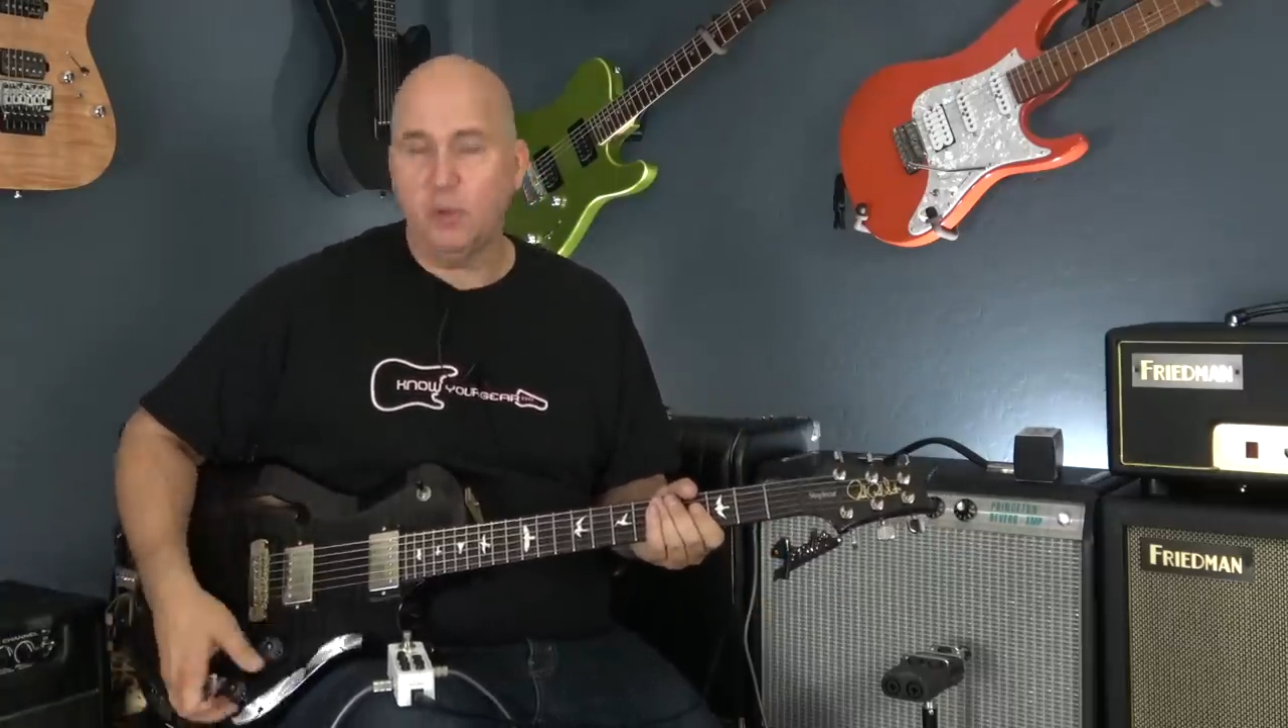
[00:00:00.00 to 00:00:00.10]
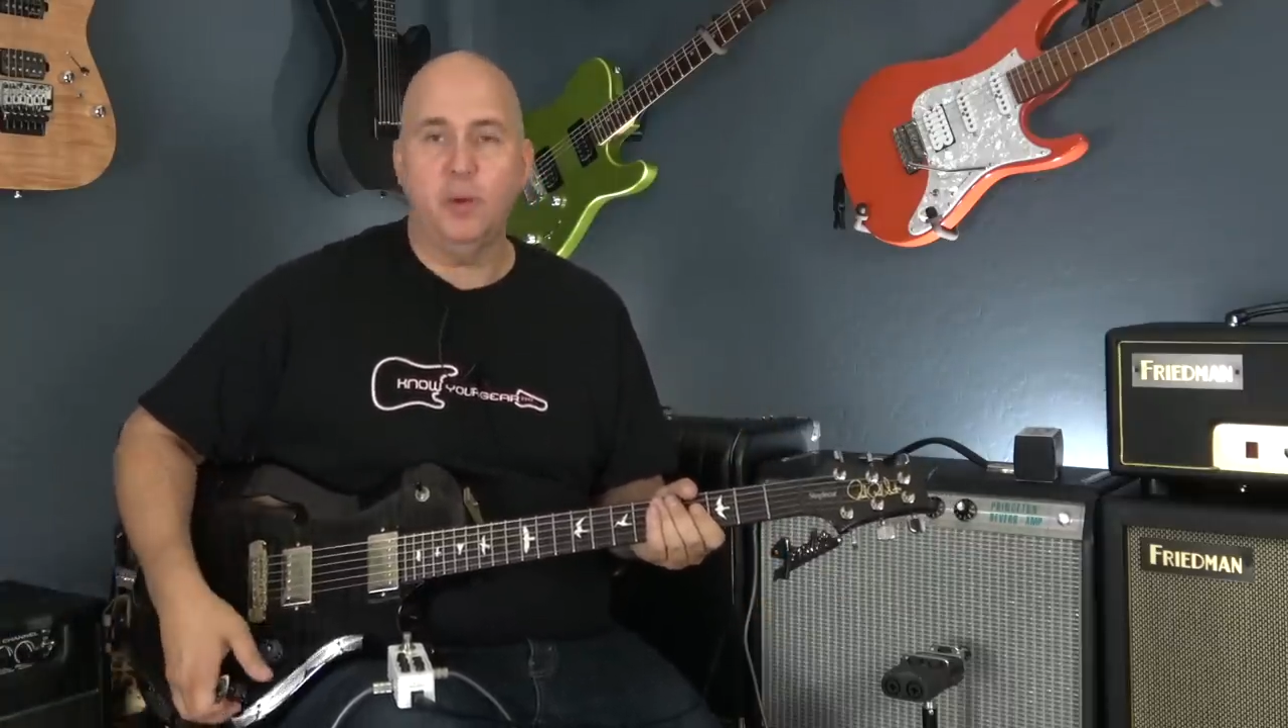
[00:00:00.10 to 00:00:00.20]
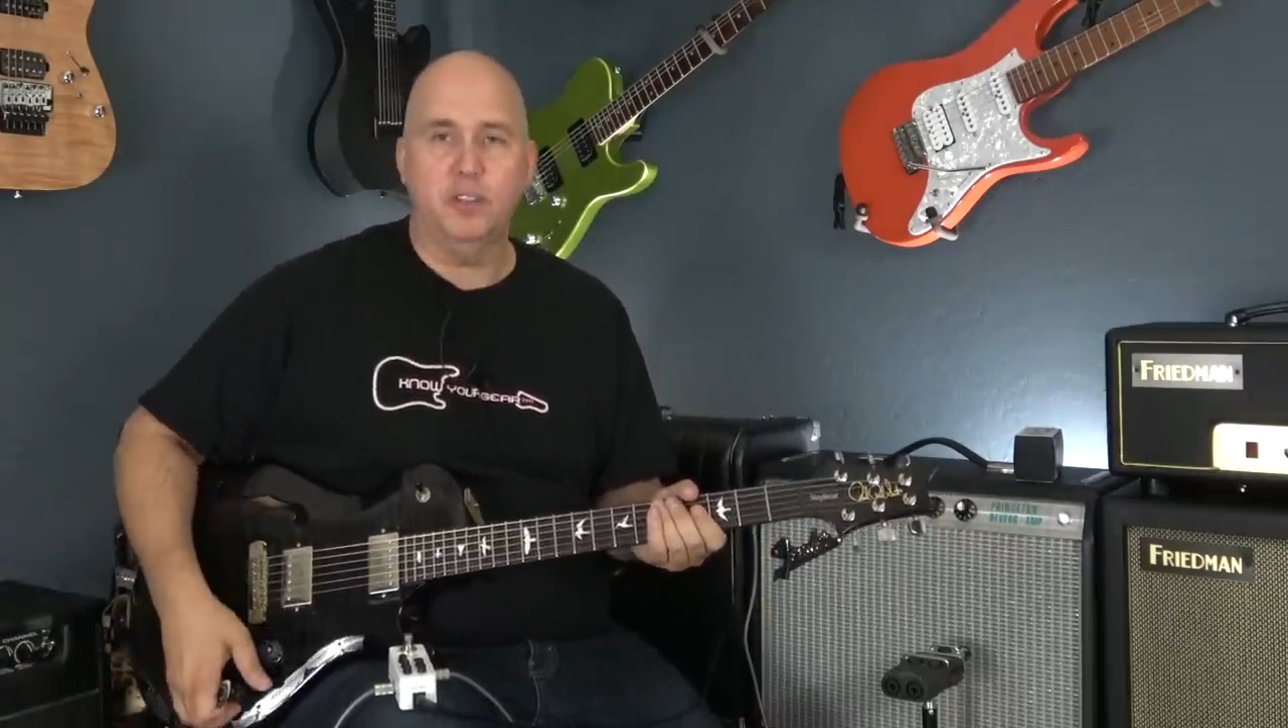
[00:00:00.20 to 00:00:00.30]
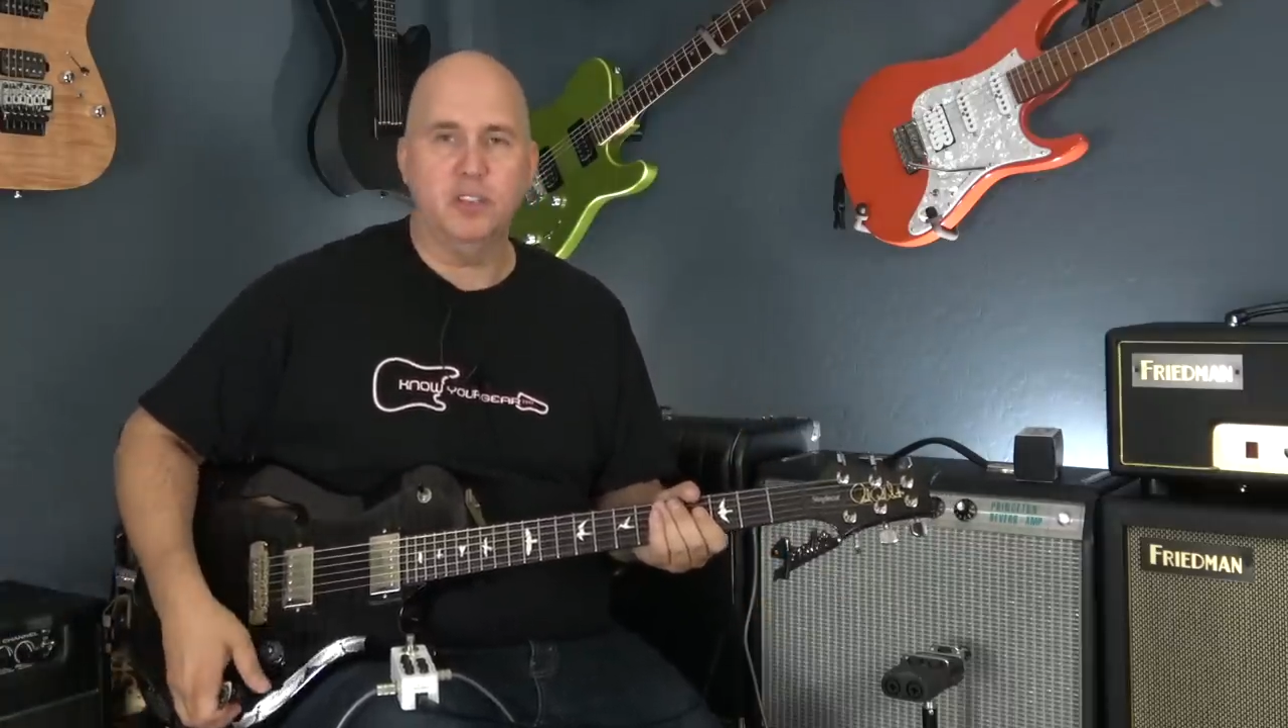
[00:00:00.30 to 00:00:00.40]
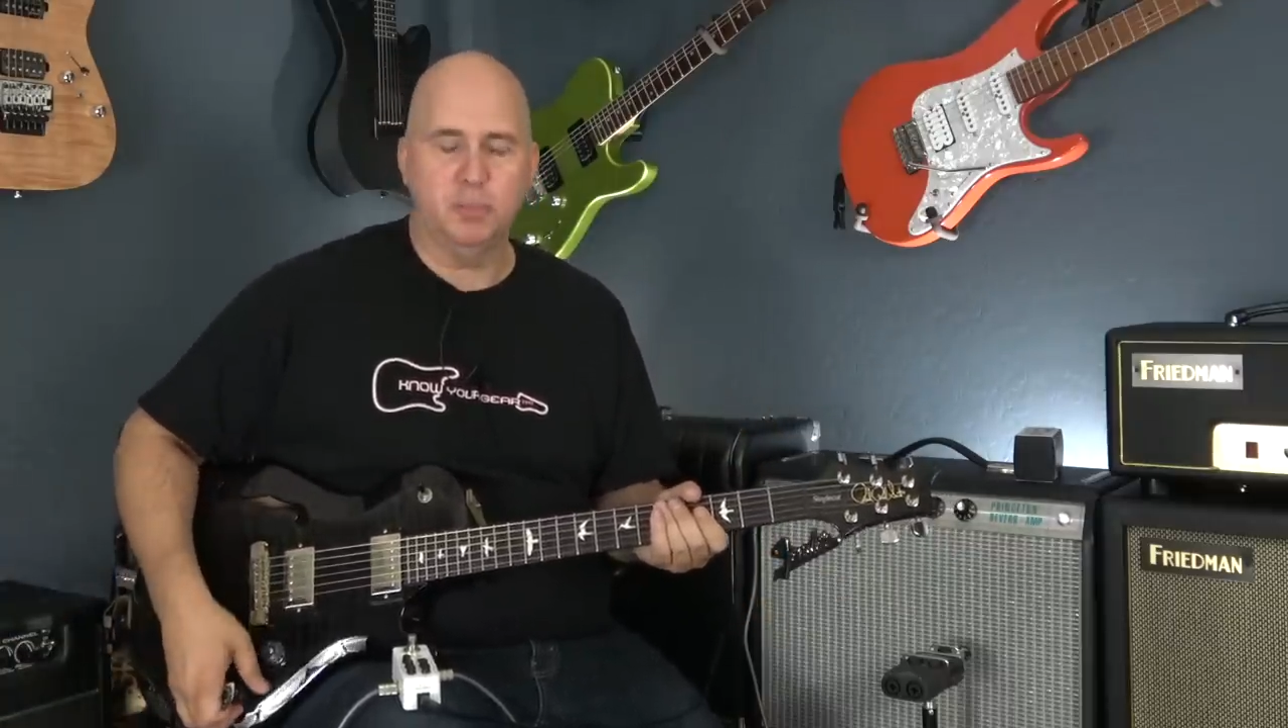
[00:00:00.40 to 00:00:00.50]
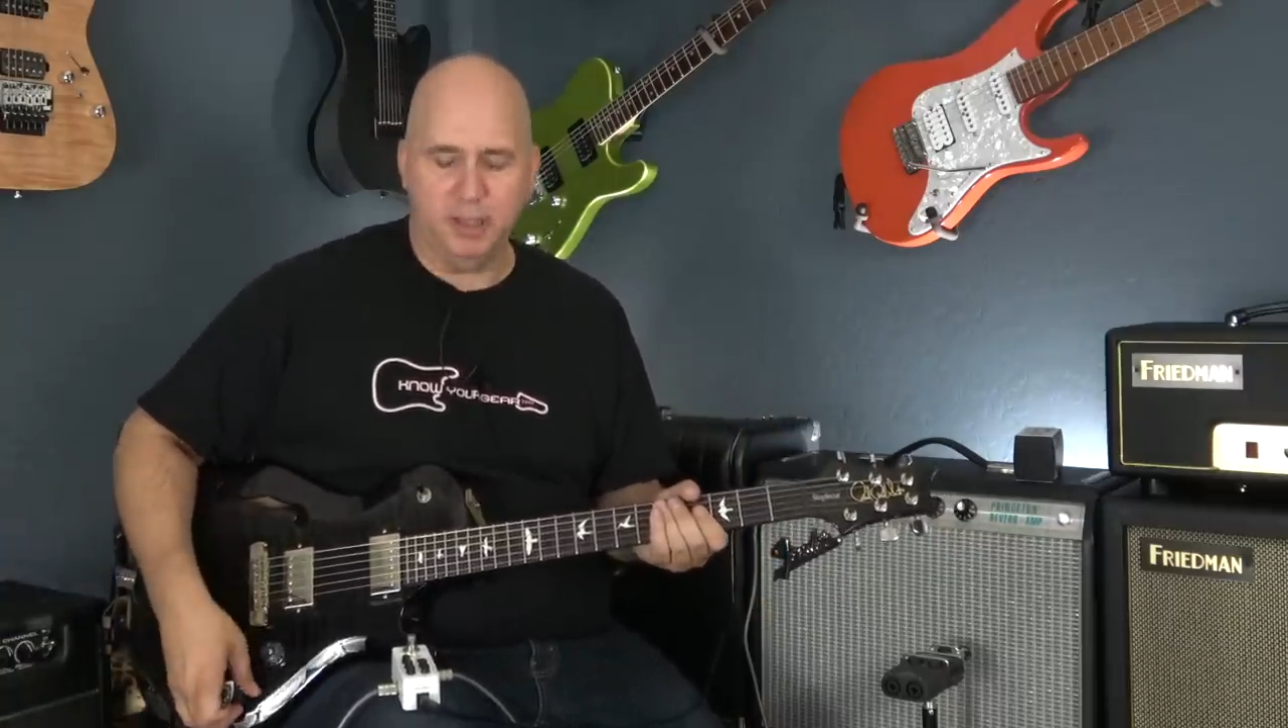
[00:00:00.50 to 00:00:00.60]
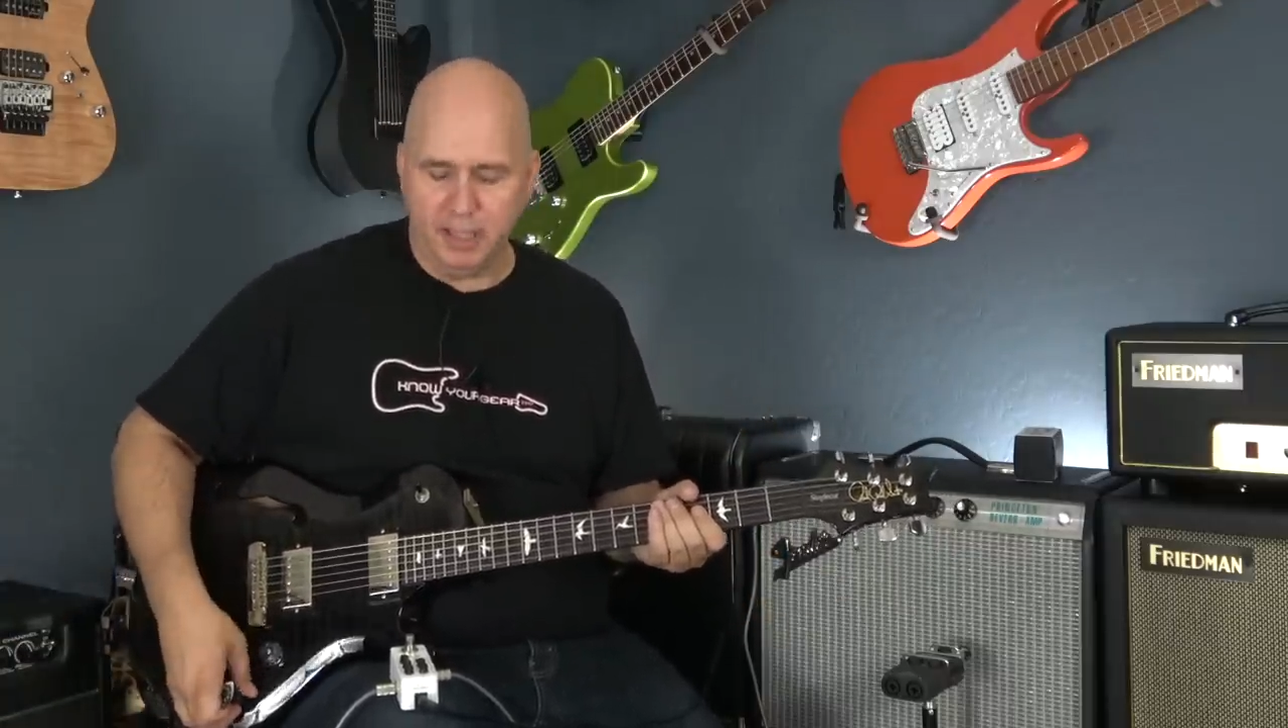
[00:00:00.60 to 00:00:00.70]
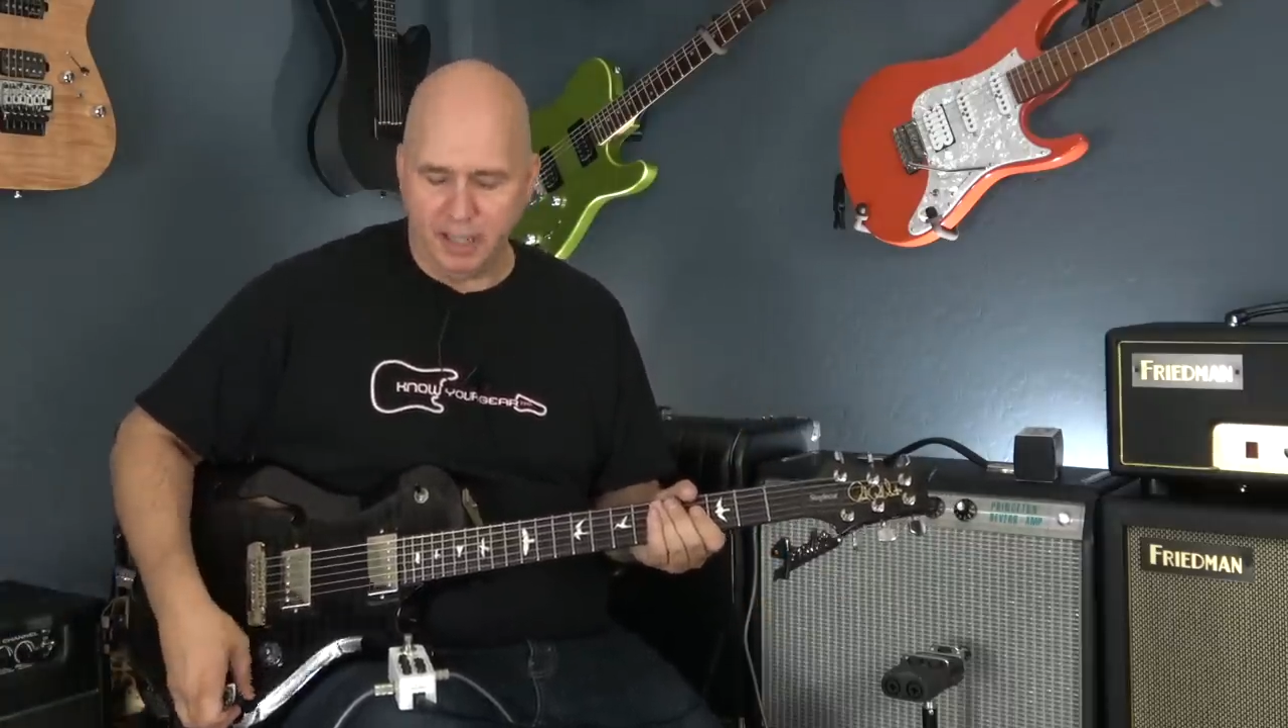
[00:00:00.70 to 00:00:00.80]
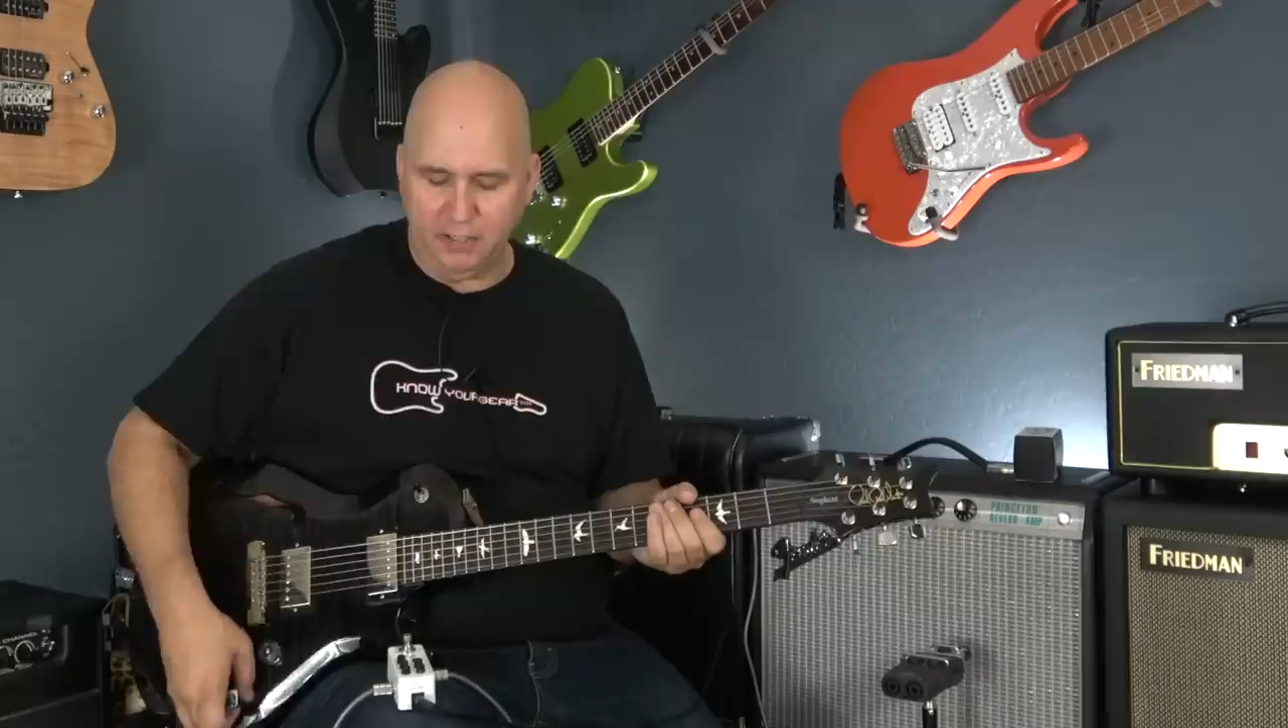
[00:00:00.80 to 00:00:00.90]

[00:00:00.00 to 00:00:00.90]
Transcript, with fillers: coil split.